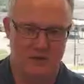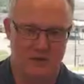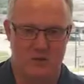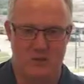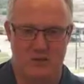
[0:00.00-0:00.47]

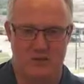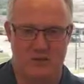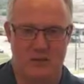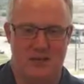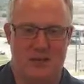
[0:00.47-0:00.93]
goes under your
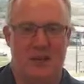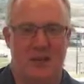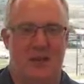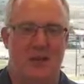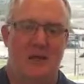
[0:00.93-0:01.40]
seat.
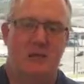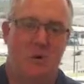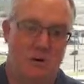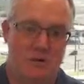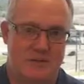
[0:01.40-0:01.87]
And of
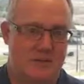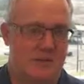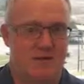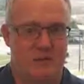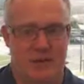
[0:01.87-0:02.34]
course,
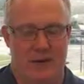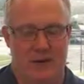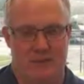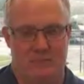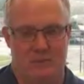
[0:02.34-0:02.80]

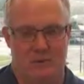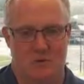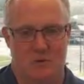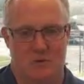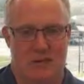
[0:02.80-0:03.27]
everybody's
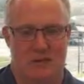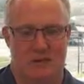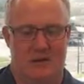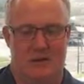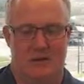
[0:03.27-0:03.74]
abusing
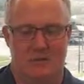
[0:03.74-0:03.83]
that,